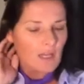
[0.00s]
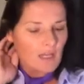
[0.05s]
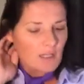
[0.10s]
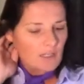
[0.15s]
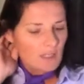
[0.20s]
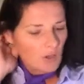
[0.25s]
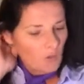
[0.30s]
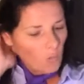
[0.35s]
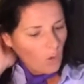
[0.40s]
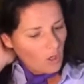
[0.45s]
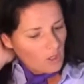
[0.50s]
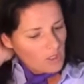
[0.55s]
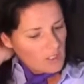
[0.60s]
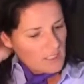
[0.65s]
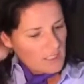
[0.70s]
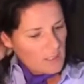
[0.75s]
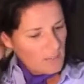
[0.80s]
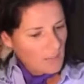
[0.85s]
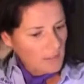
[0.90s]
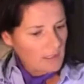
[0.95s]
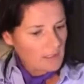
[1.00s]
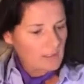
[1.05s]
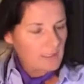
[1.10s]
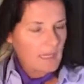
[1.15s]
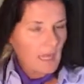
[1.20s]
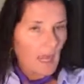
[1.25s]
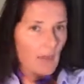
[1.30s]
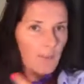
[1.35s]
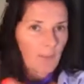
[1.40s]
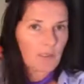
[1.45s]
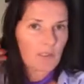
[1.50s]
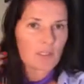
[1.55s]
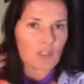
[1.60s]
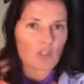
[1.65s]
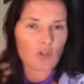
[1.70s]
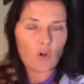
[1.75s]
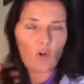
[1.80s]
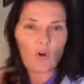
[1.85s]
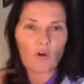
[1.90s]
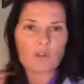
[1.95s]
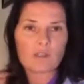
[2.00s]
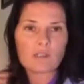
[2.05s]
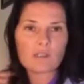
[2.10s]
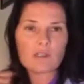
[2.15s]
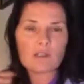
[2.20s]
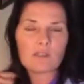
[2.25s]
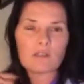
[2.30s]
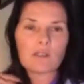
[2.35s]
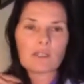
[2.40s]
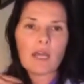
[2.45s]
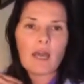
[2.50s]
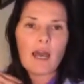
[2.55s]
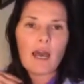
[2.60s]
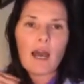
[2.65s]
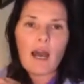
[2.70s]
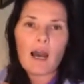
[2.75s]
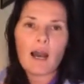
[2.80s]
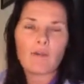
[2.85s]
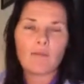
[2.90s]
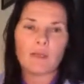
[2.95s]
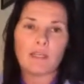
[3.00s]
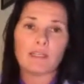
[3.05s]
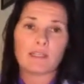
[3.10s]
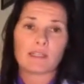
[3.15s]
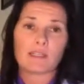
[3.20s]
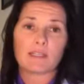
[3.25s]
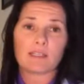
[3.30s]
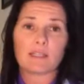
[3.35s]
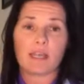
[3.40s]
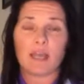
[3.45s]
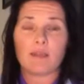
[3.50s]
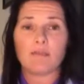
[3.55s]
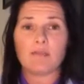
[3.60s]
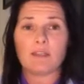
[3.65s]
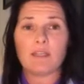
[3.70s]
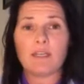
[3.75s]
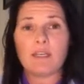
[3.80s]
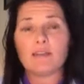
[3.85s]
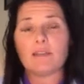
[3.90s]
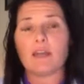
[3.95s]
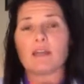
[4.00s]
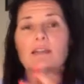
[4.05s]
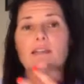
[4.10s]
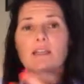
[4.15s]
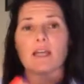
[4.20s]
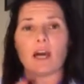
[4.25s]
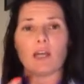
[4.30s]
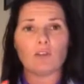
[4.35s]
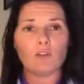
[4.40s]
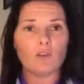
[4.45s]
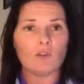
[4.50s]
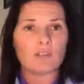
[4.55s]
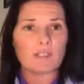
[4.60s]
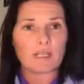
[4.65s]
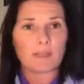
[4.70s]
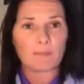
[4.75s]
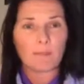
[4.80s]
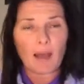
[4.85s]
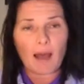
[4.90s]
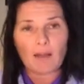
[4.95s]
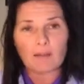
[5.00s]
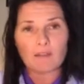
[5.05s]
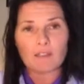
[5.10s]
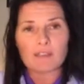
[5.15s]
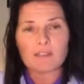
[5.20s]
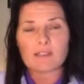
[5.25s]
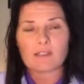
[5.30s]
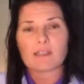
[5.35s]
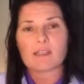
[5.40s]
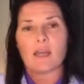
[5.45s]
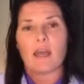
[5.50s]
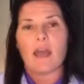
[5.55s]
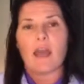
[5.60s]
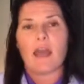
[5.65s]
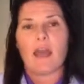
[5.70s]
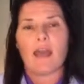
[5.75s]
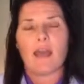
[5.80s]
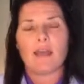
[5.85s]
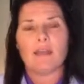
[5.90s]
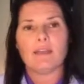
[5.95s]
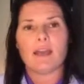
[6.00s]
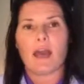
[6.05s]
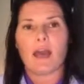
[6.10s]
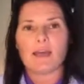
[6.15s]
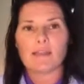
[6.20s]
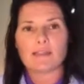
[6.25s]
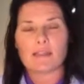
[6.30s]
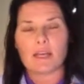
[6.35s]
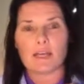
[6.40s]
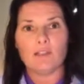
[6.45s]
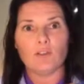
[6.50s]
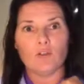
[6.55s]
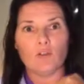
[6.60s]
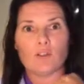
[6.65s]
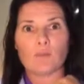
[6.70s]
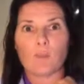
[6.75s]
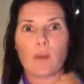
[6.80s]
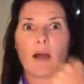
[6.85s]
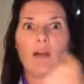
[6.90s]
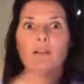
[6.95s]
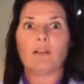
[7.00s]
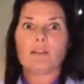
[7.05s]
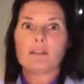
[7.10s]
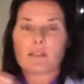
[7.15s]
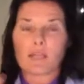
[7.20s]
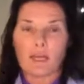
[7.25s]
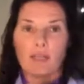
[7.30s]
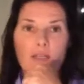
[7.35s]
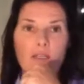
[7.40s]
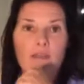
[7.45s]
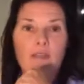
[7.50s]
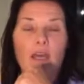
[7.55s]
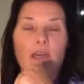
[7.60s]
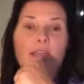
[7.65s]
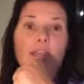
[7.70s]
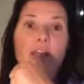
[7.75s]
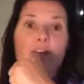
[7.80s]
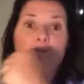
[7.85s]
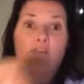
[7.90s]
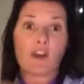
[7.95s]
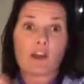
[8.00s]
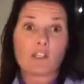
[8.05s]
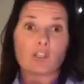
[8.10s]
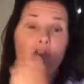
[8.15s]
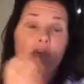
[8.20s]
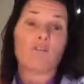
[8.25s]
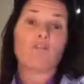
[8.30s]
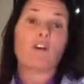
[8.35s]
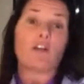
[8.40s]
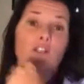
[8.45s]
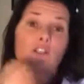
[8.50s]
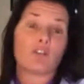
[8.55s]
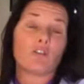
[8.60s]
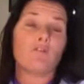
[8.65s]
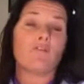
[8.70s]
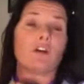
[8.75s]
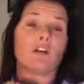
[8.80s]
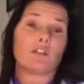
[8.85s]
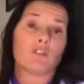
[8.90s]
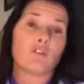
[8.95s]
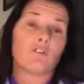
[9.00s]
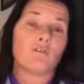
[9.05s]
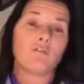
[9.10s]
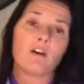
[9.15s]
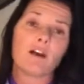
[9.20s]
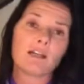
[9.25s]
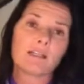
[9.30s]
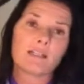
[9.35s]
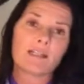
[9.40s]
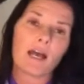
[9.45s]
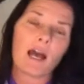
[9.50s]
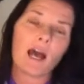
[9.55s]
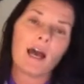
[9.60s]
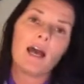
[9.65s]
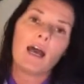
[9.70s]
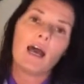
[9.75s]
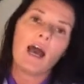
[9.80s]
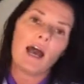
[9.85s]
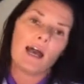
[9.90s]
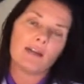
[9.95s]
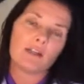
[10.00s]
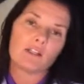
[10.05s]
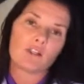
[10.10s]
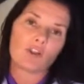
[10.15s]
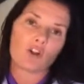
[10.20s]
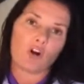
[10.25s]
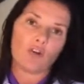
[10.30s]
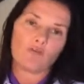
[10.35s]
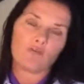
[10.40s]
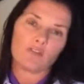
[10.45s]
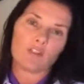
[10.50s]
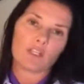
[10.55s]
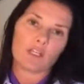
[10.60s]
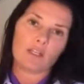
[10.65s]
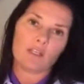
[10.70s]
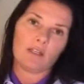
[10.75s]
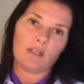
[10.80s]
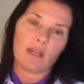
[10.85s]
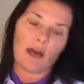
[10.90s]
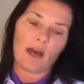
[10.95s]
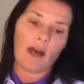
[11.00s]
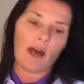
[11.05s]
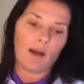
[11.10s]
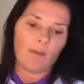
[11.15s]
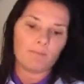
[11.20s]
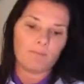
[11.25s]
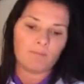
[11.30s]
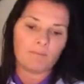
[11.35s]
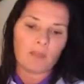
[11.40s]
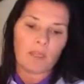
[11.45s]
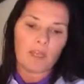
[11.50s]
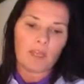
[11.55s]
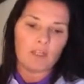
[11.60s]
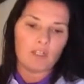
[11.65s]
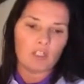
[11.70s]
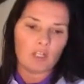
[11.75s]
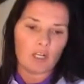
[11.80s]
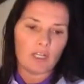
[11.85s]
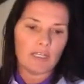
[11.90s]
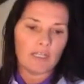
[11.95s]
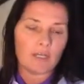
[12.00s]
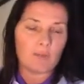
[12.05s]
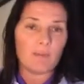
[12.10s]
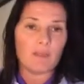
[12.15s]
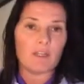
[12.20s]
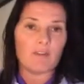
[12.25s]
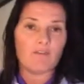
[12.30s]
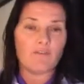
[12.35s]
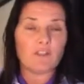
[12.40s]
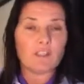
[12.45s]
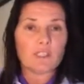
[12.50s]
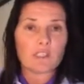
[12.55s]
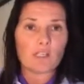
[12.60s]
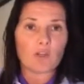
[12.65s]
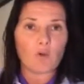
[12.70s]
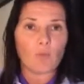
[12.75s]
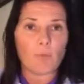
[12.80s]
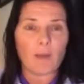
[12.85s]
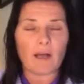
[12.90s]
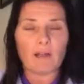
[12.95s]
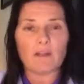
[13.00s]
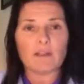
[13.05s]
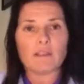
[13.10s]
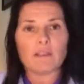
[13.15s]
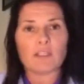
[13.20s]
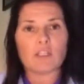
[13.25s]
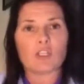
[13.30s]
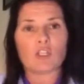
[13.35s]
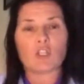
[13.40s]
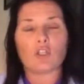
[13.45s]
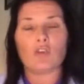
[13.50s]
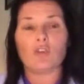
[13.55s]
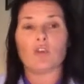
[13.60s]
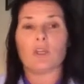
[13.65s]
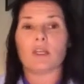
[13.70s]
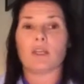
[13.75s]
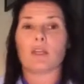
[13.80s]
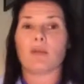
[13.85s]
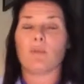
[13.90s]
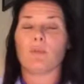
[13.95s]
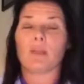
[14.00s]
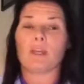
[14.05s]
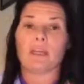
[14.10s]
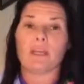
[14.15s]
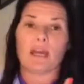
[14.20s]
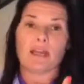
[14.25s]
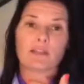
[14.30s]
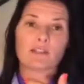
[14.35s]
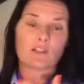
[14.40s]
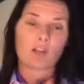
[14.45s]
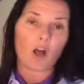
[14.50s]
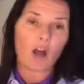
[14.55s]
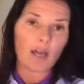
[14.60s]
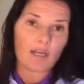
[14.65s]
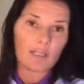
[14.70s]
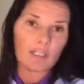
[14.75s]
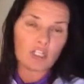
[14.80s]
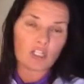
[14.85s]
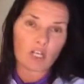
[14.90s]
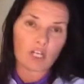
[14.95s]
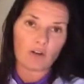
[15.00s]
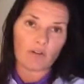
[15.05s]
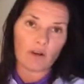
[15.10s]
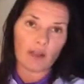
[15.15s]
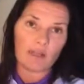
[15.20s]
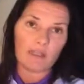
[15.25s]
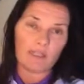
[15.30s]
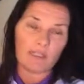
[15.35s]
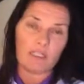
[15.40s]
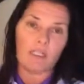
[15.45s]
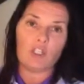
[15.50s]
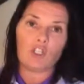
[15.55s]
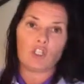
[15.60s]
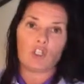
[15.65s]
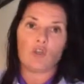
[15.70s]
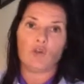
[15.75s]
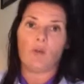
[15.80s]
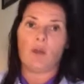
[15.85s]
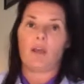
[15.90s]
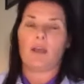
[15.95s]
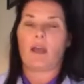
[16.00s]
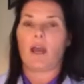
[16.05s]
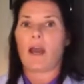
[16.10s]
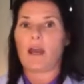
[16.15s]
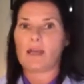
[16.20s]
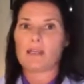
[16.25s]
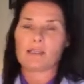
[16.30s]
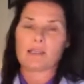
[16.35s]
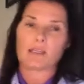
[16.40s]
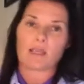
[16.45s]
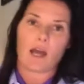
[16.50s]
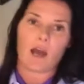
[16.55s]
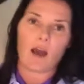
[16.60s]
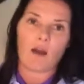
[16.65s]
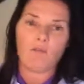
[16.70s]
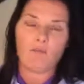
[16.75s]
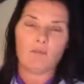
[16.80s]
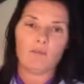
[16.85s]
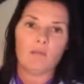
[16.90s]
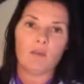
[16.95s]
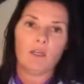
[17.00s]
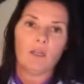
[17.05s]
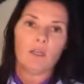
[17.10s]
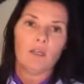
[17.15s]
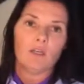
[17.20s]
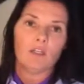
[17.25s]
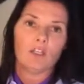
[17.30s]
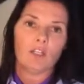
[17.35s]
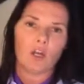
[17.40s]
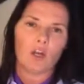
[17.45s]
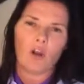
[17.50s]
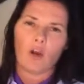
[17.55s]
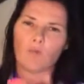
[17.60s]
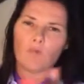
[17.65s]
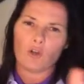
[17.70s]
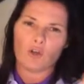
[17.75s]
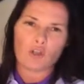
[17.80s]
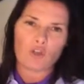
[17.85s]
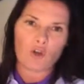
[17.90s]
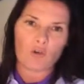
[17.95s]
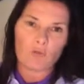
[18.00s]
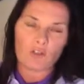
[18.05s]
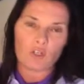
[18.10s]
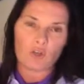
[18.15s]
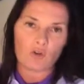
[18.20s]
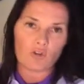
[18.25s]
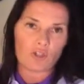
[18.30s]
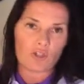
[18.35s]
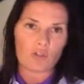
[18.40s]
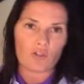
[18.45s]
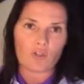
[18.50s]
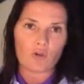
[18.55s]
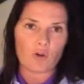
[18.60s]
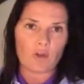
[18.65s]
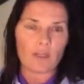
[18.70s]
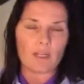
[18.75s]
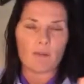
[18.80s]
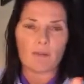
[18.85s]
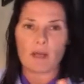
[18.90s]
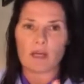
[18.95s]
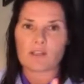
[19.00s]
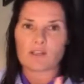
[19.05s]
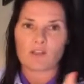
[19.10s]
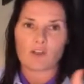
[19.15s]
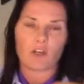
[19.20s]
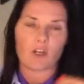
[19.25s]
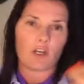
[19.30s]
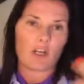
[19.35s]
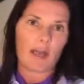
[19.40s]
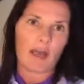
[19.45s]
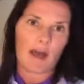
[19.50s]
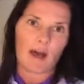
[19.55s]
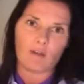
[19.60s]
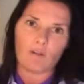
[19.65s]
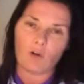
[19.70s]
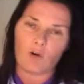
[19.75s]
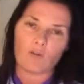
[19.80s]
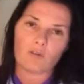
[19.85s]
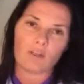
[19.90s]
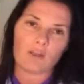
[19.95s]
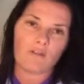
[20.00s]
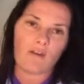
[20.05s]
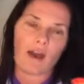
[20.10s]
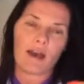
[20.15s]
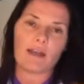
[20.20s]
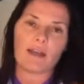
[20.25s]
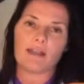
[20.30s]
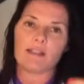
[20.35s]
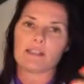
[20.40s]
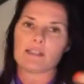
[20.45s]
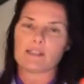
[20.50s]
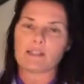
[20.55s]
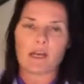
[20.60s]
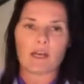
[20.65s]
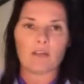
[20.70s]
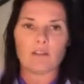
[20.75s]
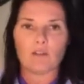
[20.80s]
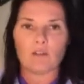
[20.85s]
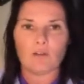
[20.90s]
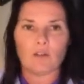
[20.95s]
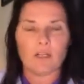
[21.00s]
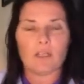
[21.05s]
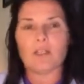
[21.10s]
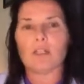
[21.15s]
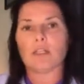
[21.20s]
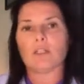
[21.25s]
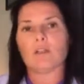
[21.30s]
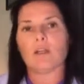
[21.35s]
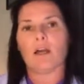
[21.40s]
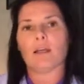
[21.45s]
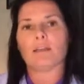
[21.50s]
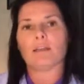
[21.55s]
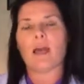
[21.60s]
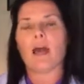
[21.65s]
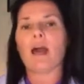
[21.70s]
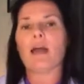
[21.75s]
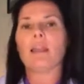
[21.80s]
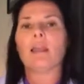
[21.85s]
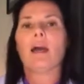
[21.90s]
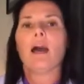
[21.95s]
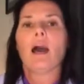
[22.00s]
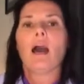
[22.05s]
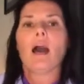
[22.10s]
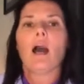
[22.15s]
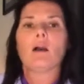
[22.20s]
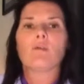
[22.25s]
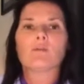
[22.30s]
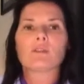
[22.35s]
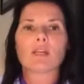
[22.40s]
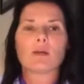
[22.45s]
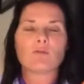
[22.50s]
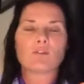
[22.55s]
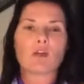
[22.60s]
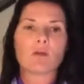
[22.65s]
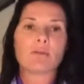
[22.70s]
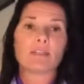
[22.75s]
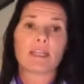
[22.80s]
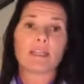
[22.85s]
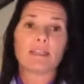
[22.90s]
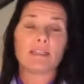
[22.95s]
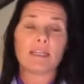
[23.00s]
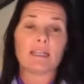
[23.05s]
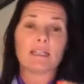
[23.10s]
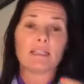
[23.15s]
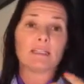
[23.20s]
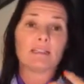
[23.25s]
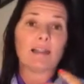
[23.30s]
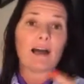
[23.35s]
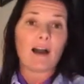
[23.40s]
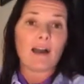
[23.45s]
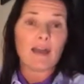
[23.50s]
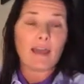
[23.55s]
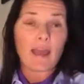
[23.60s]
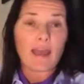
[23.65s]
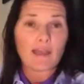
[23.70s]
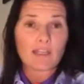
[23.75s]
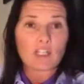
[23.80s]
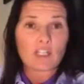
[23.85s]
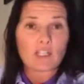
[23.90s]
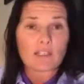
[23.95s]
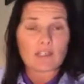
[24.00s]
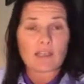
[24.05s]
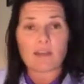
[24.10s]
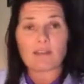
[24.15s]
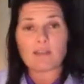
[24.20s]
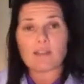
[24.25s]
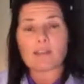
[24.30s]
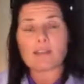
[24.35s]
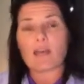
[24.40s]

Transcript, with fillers: So, what typically happens to horses um, is the same thing they start losing balance, and as they lose balance, they, they get faster and faster and faster and faster, and it's often, um, you know, it can be a physical balance issue, it can be an anxiety generator generated issue as, um, you know, I'm not sure which horse you're talking about, so I don't know how long they've had under saddle or anything like that. Um, sometimes they can get a little anxious under